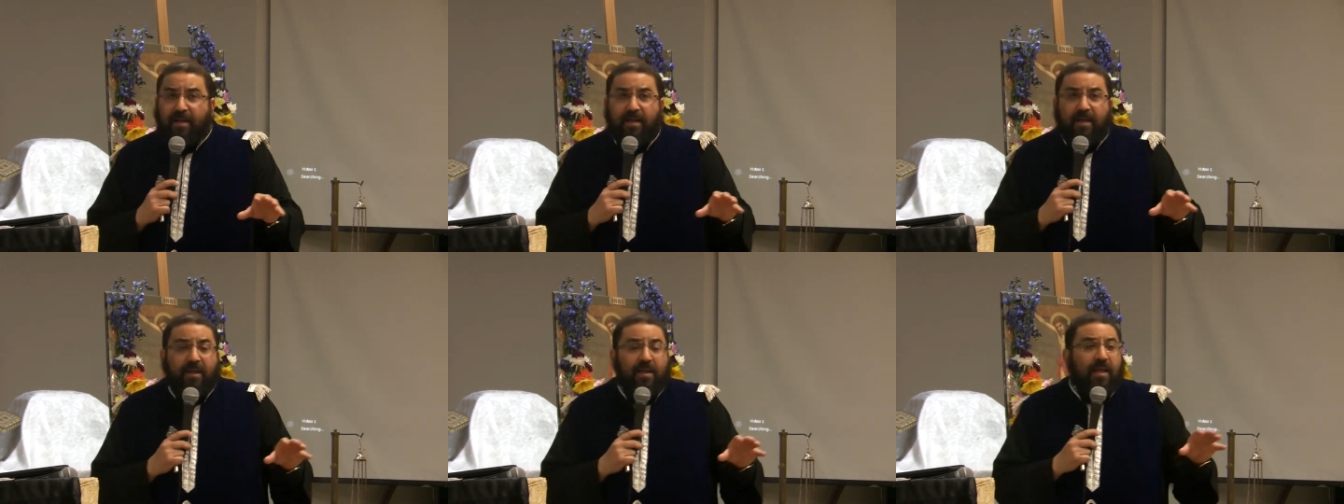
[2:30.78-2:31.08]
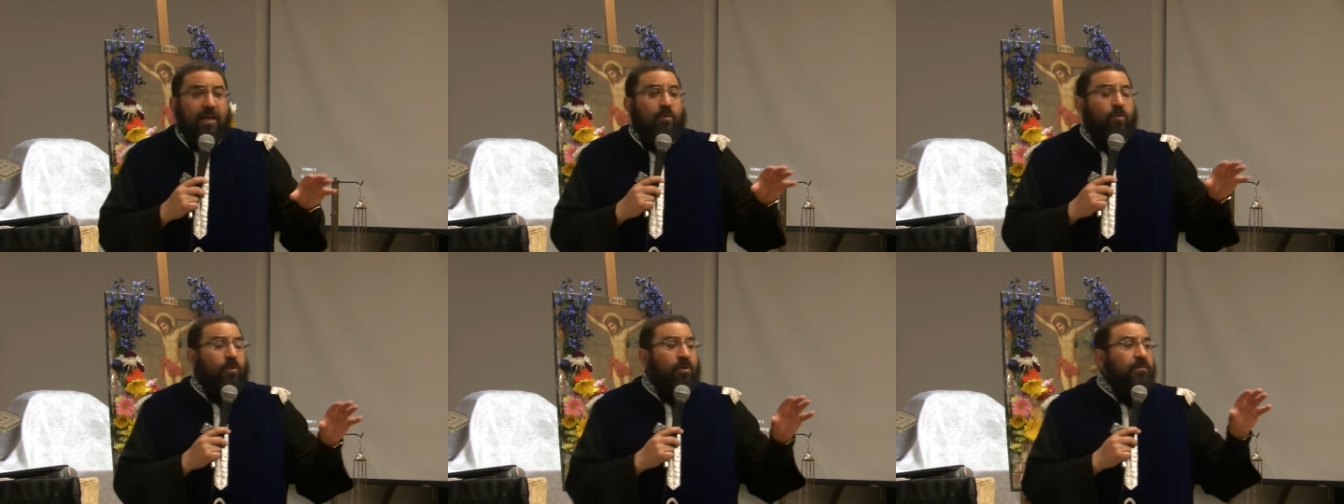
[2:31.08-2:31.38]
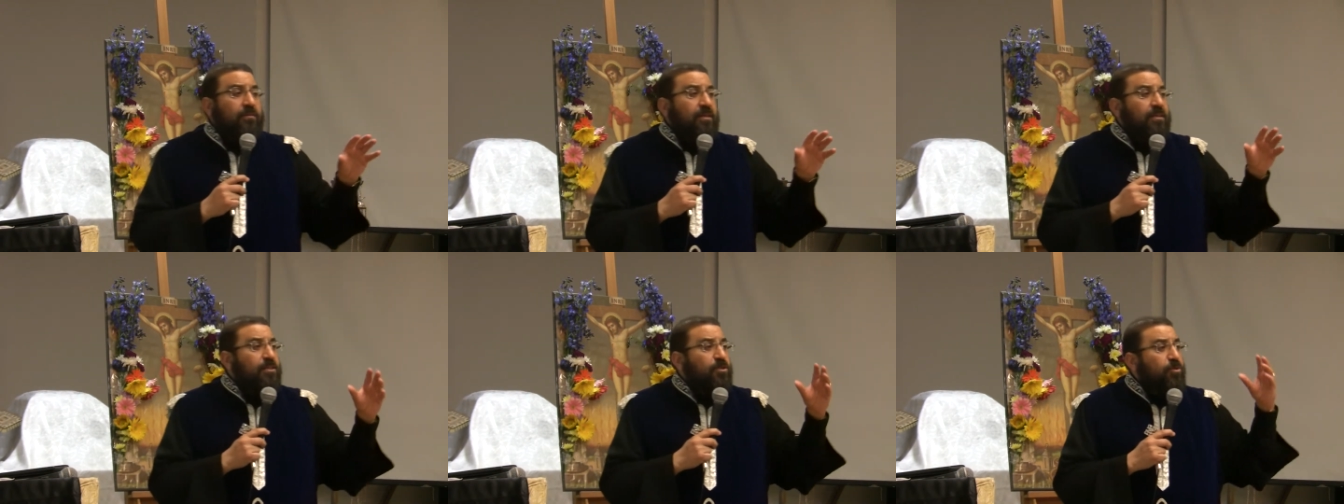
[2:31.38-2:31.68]
And I
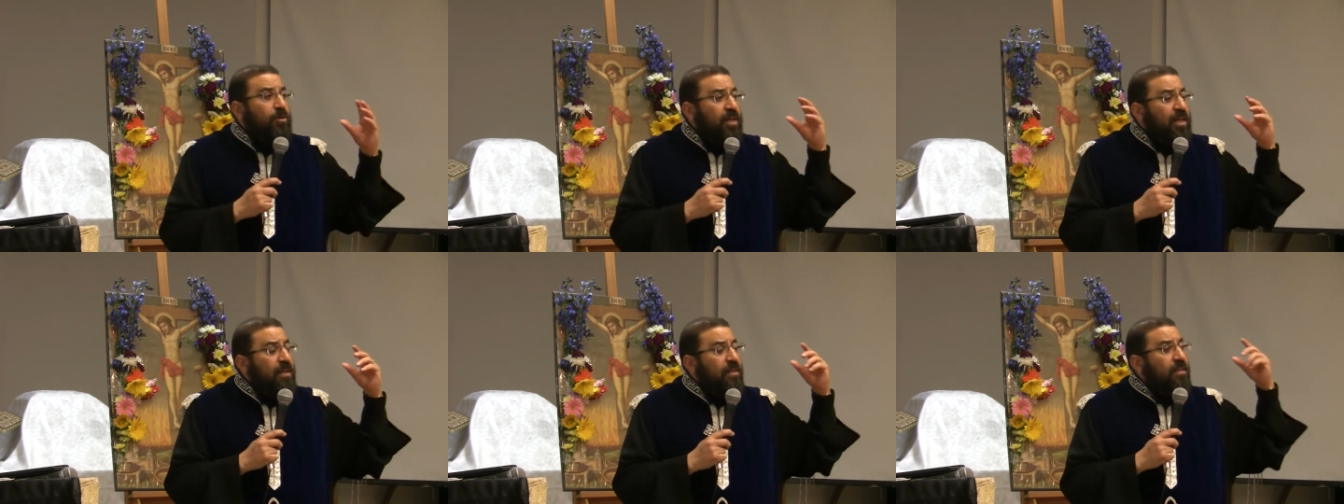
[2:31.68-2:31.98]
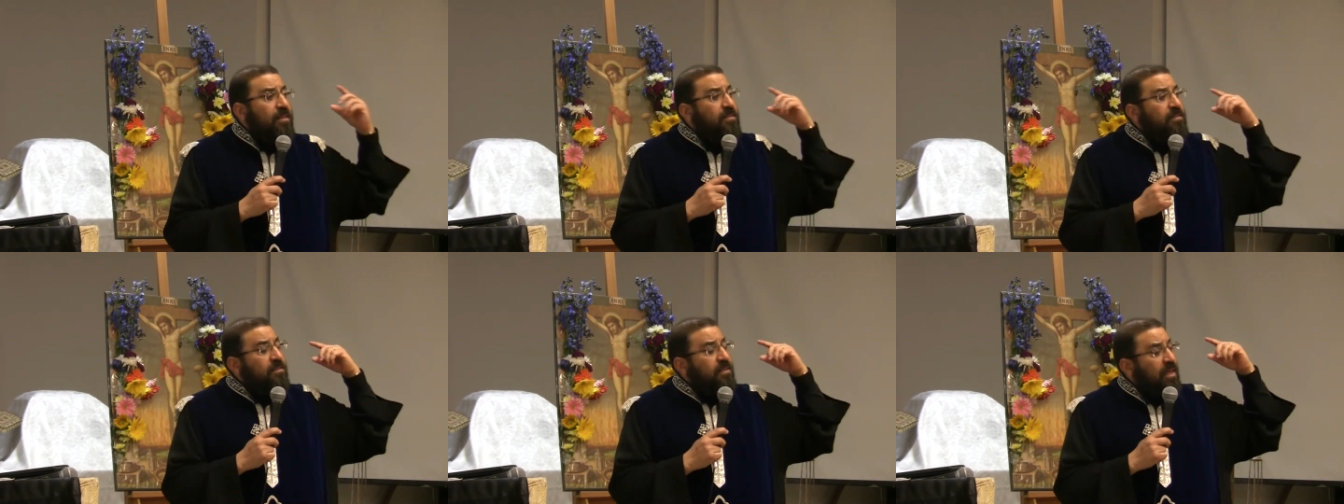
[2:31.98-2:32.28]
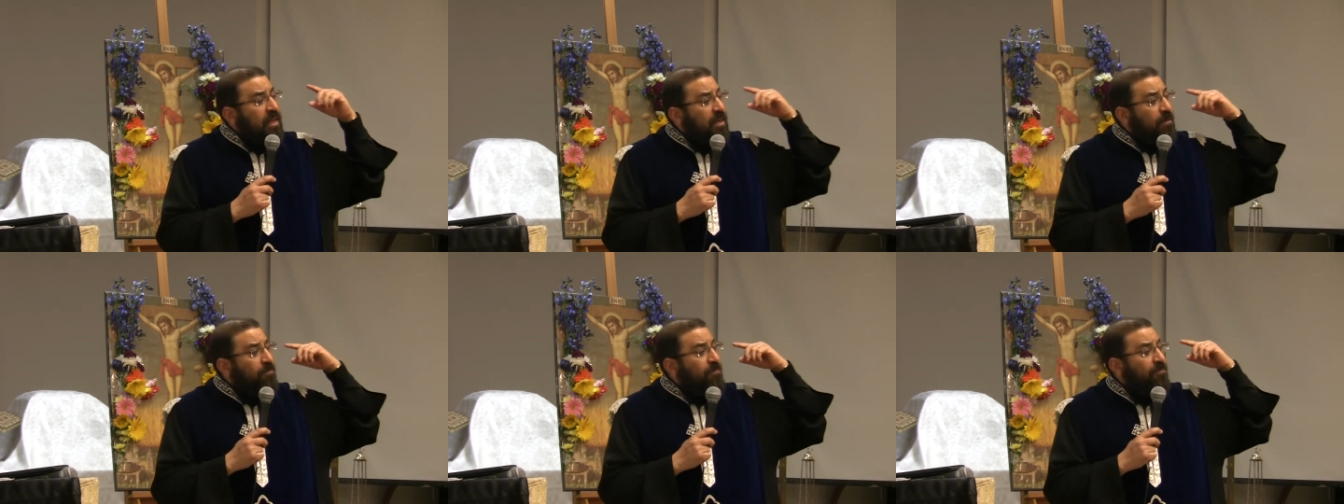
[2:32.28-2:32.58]
want us to hear the
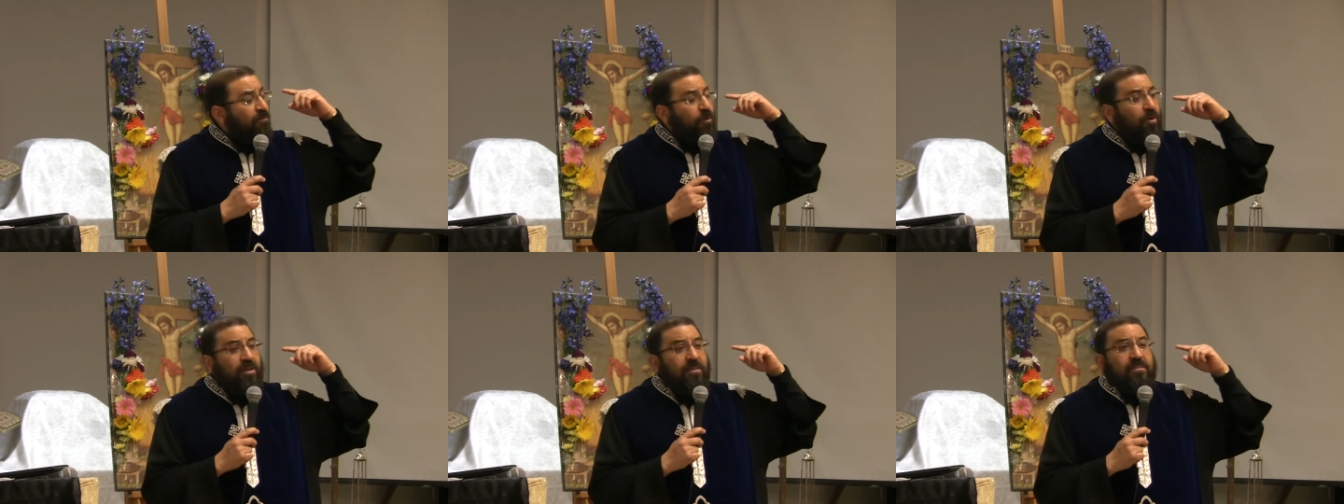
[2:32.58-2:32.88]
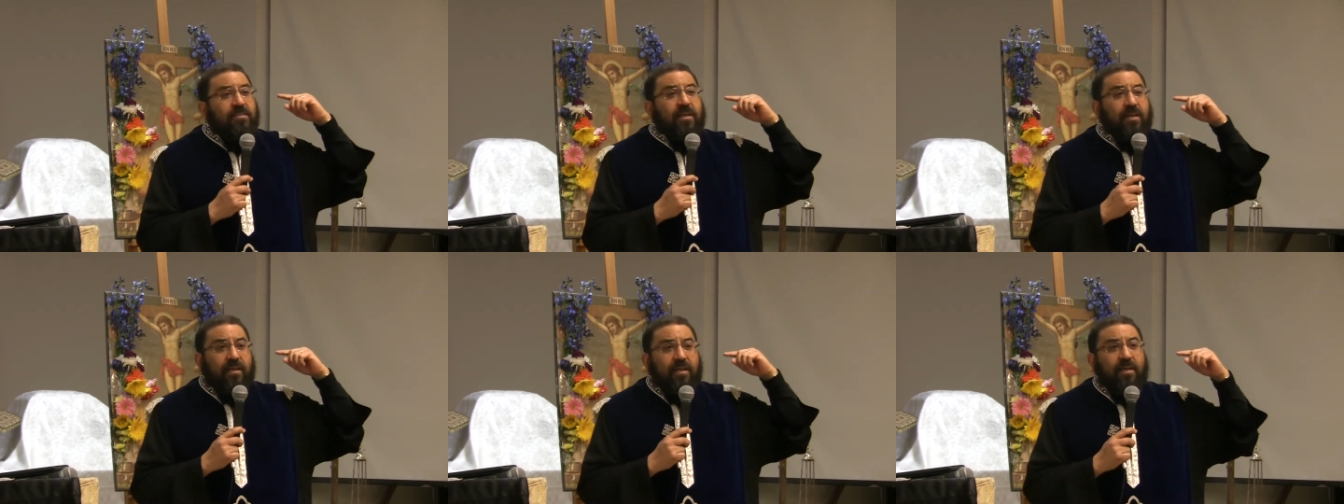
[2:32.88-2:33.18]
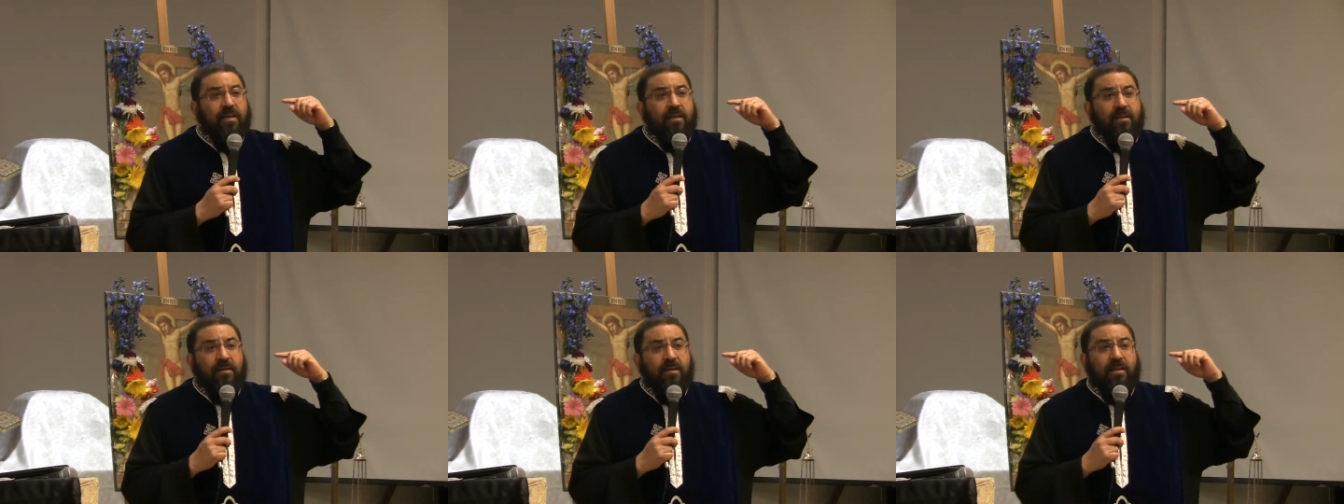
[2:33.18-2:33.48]
same voice
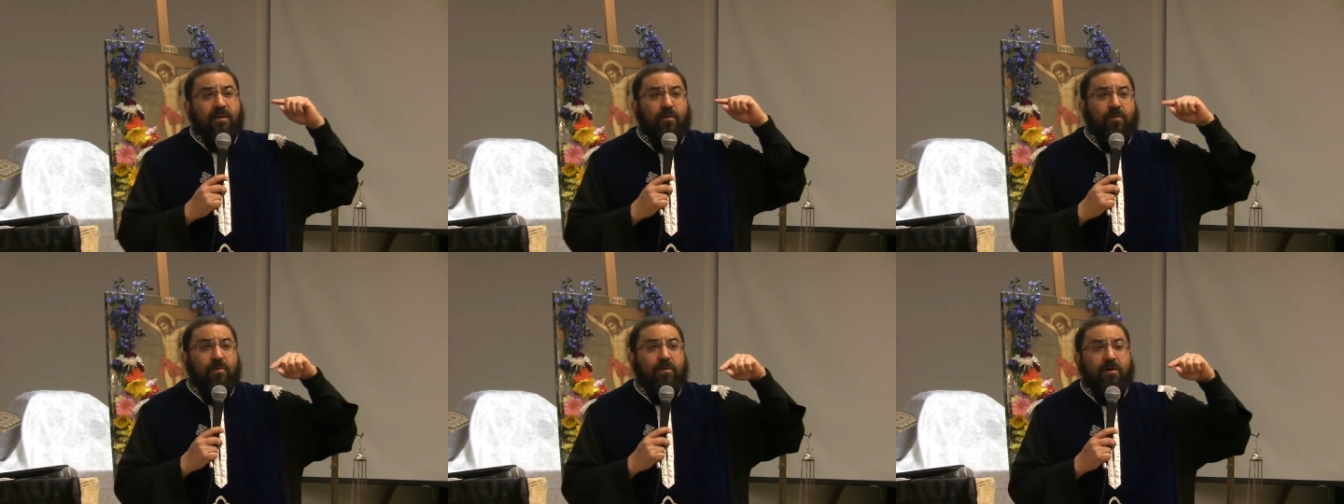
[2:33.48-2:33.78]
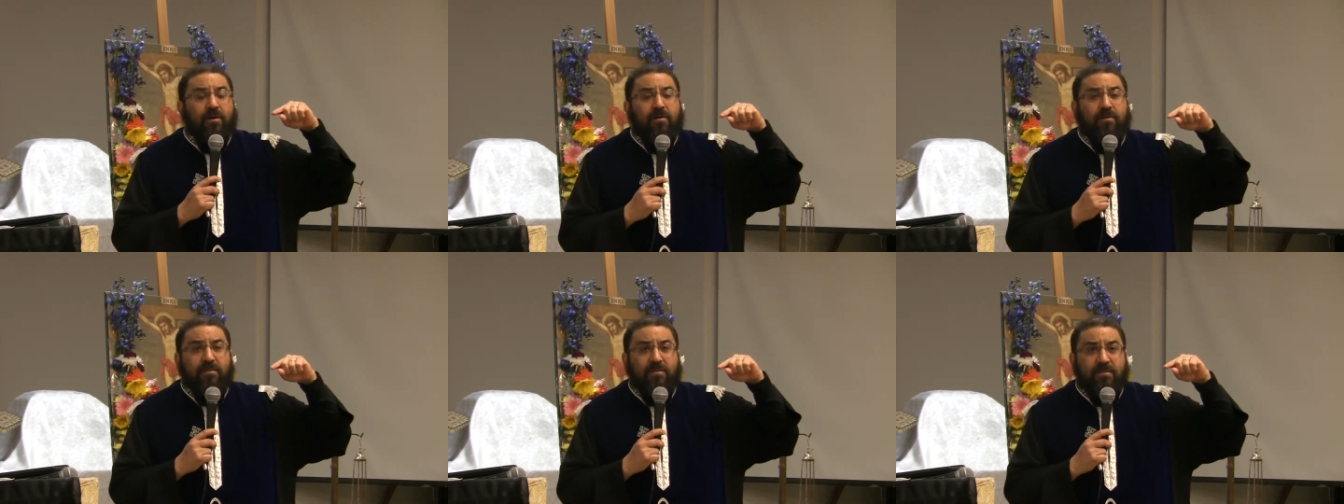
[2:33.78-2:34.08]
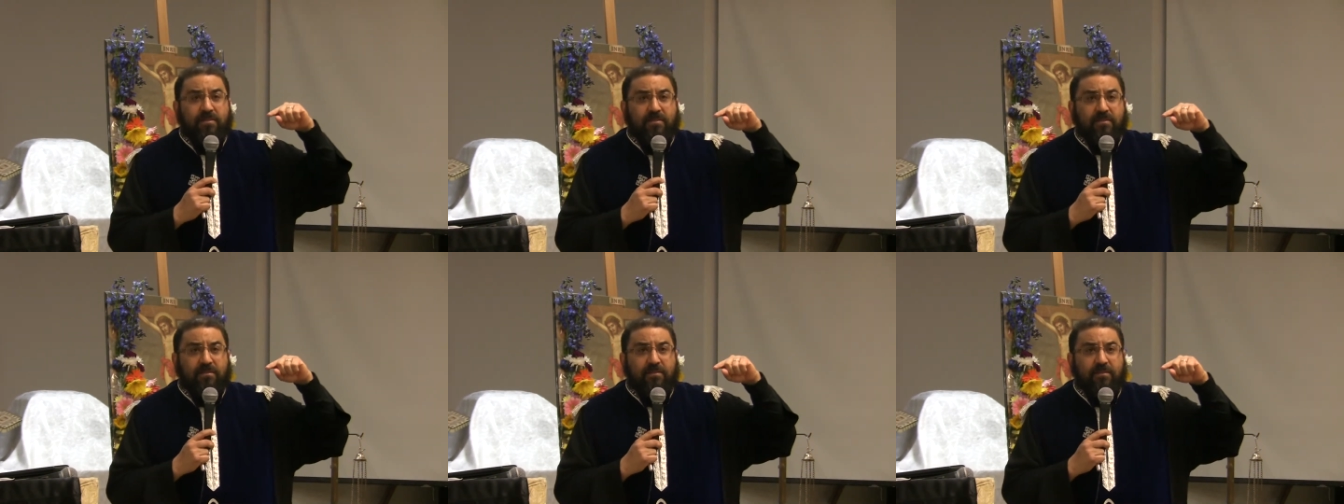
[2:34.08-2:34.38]
again in our
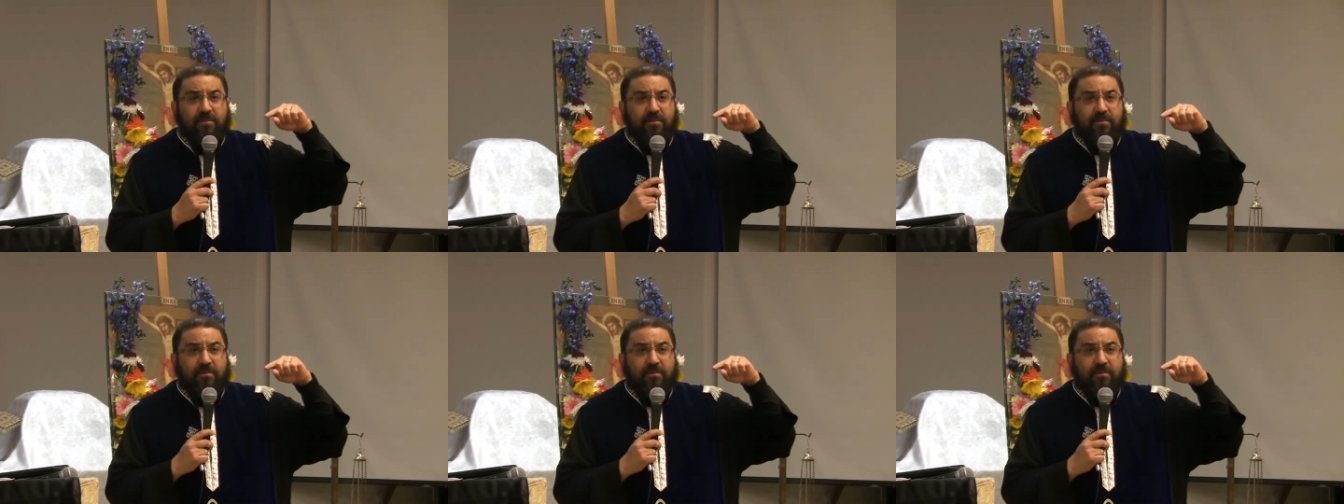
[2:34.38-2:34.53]
hearts